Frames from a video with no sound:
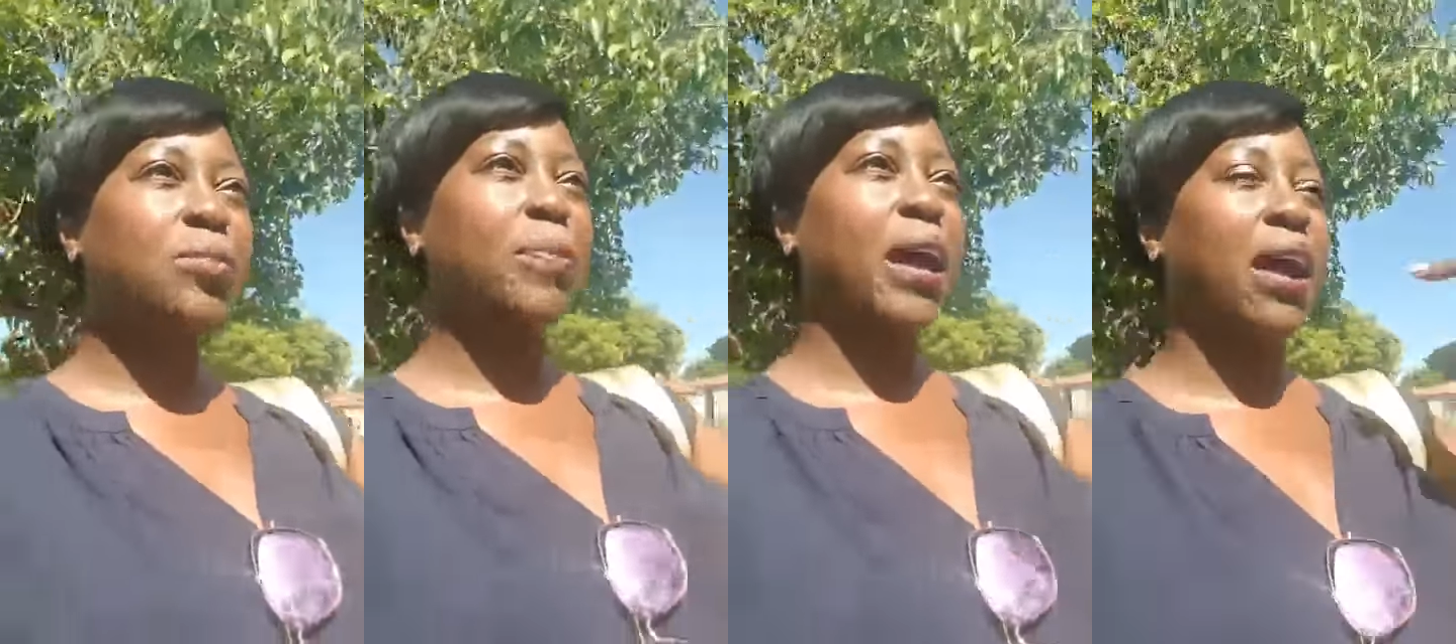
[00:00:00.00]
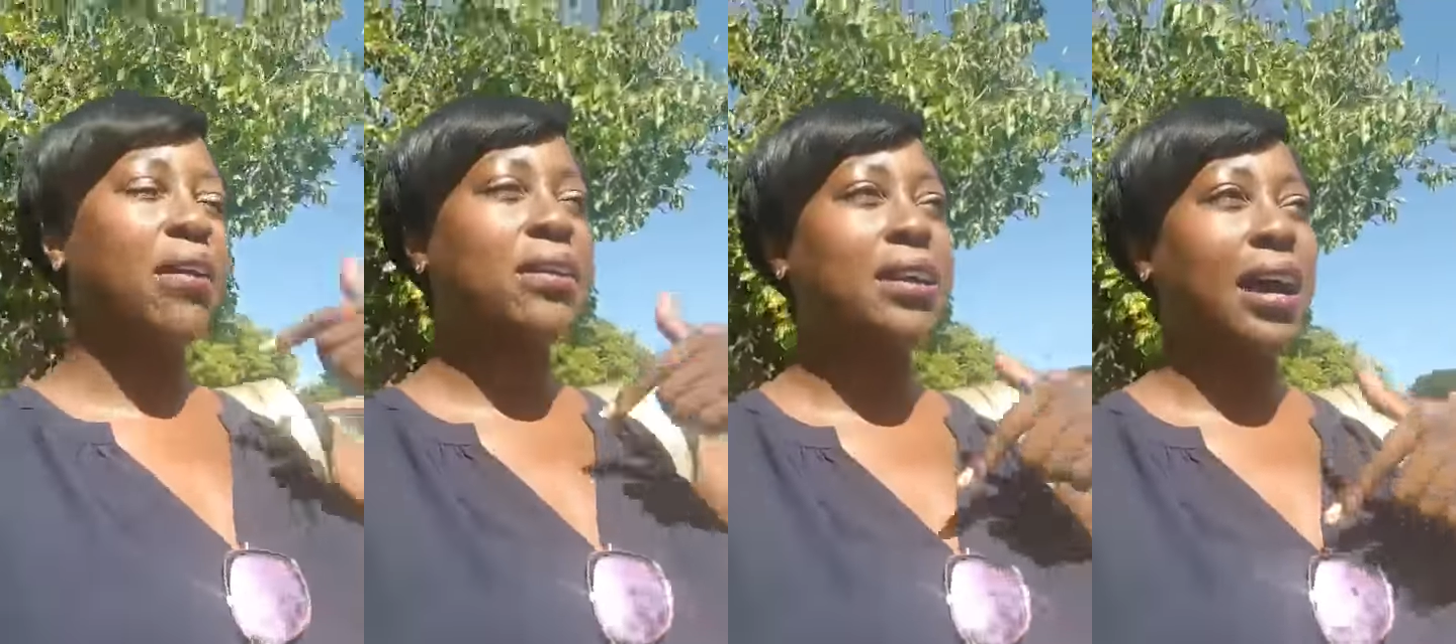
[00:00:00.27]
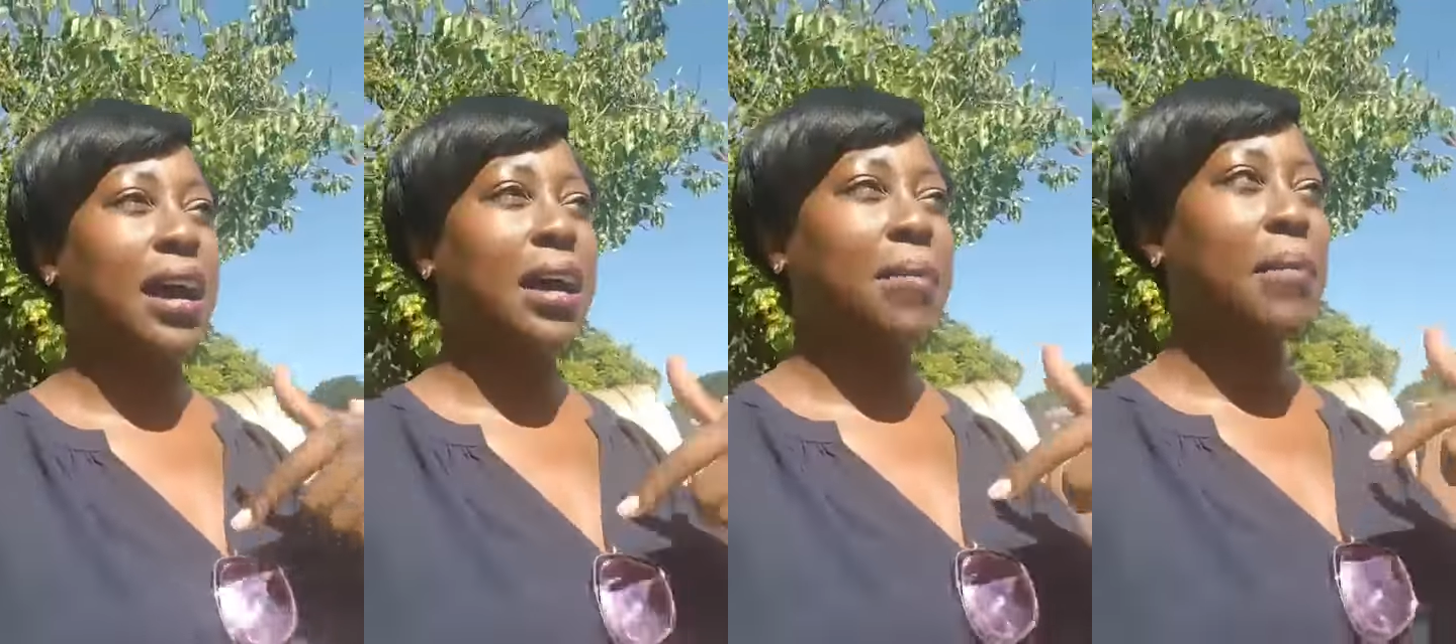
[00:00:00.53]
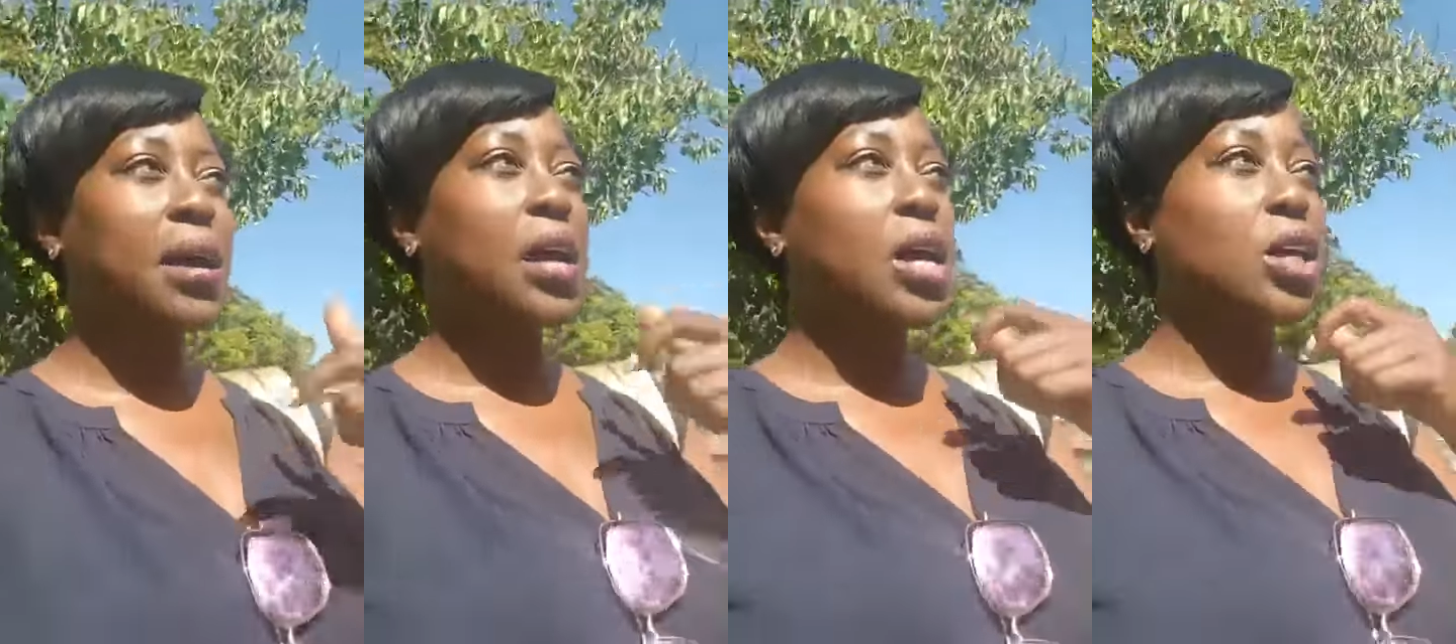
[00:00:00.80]
the
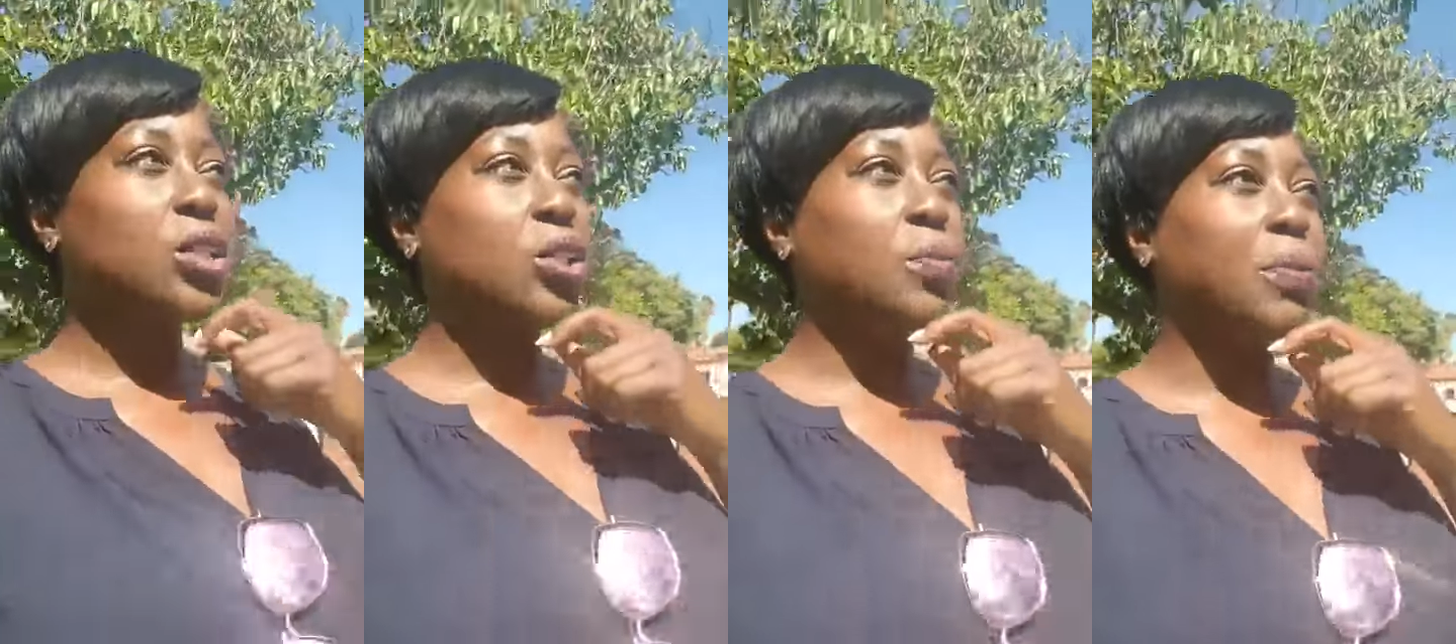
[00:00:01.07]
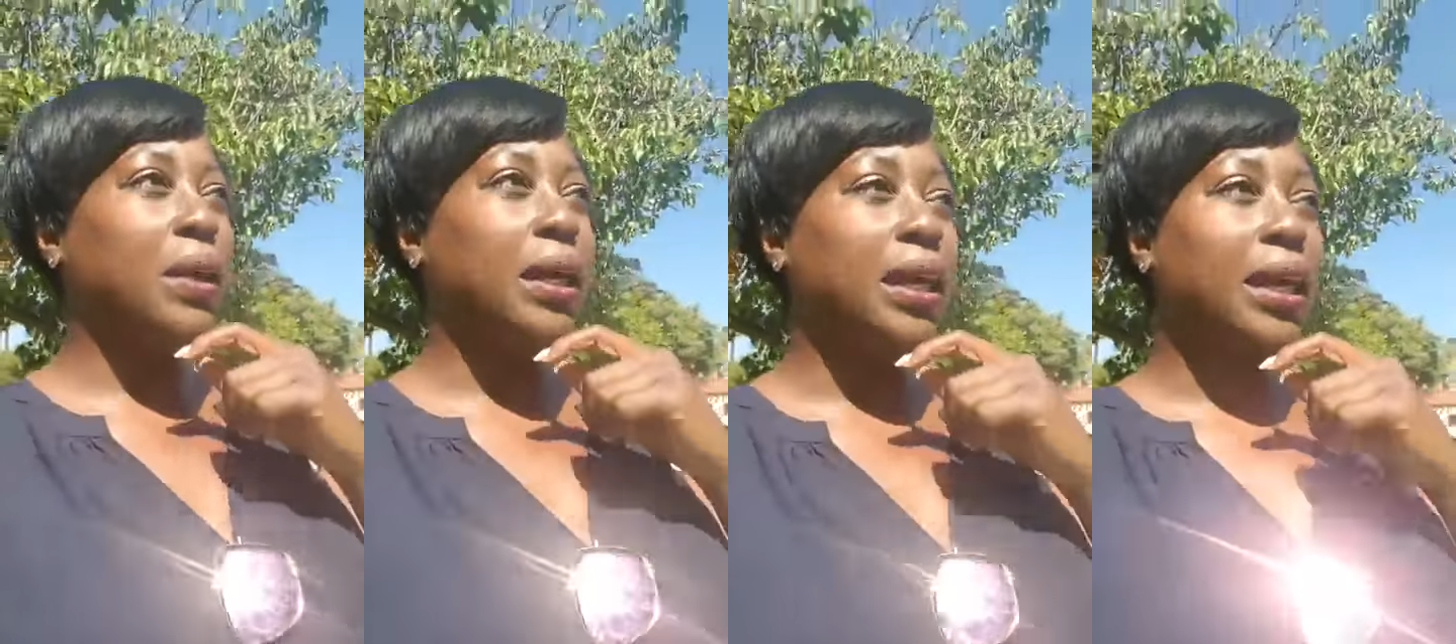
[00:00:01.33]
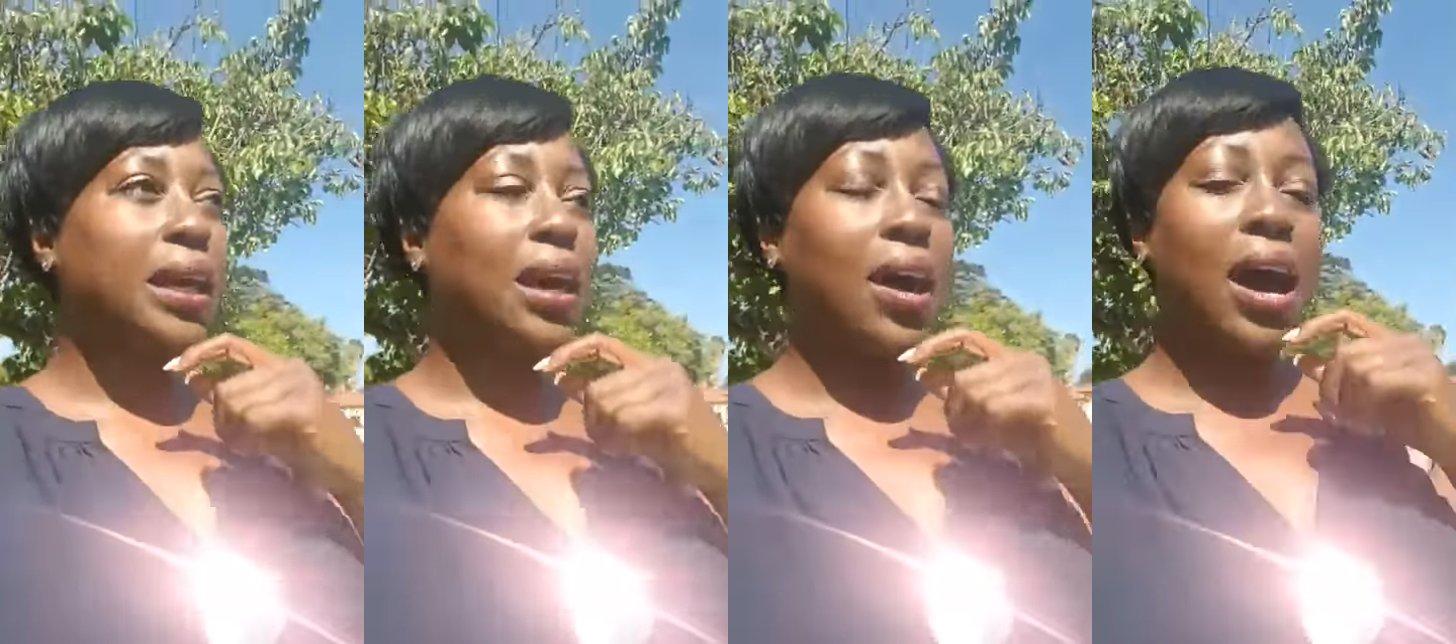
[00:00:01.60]
paradigm to be